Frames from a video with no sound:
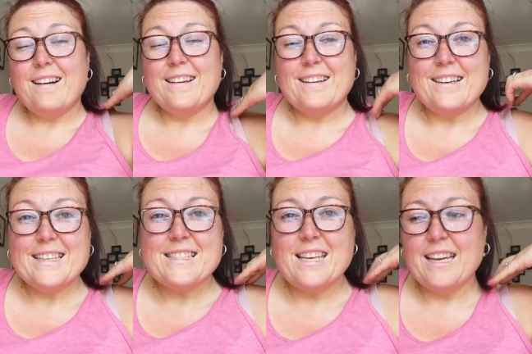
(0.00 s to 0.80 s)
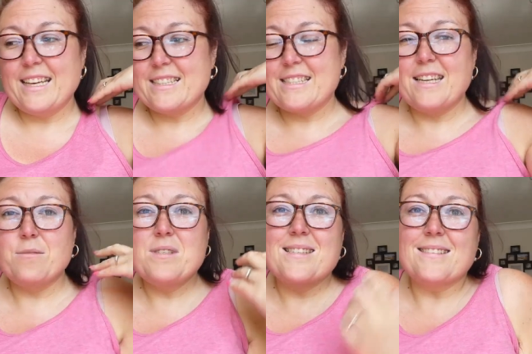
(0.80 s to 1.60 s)
Hi guys, it's
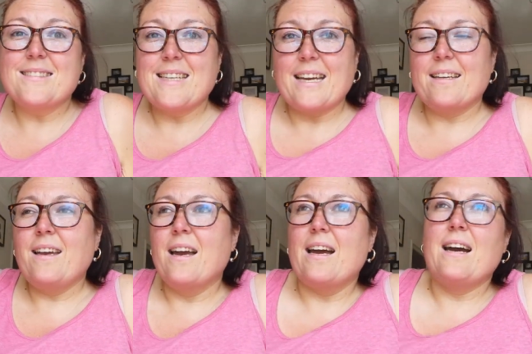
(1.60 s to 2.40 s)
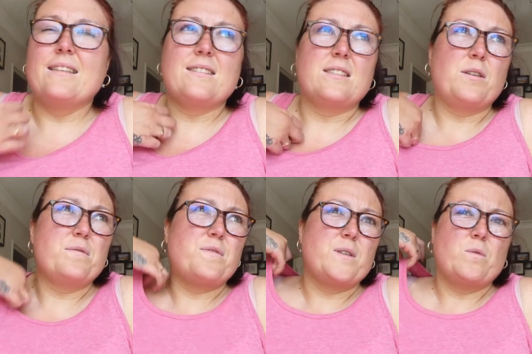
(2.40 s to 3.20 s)
now Sunday and I
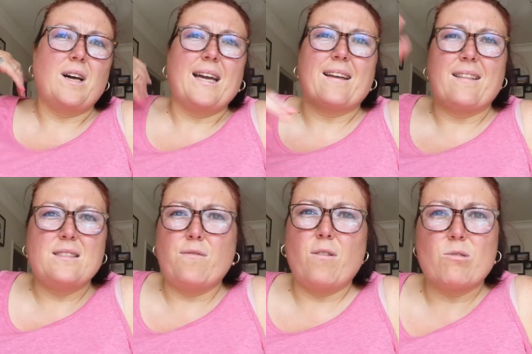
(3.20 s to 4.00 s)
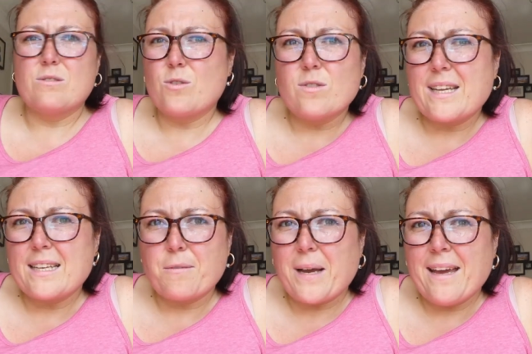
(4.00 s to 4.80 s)
don't feel like this vlog has gone
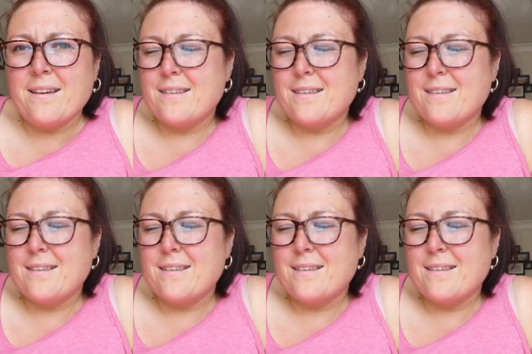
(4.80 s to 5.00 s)
anywhere,